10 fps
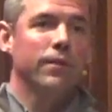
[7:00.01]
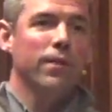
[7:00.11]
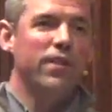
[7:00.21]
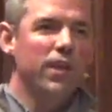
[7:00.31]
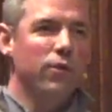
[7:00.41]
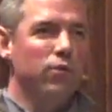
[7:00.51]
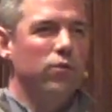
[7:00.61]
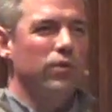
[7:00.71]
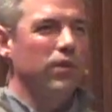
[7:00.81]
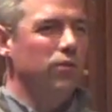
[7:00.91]
the thing you
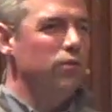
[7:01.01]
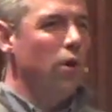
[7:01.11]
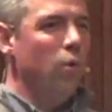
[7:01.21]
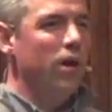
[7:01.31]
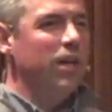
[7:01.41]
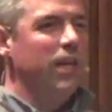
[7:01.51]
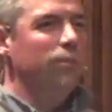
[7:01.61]
do that you don't want to keep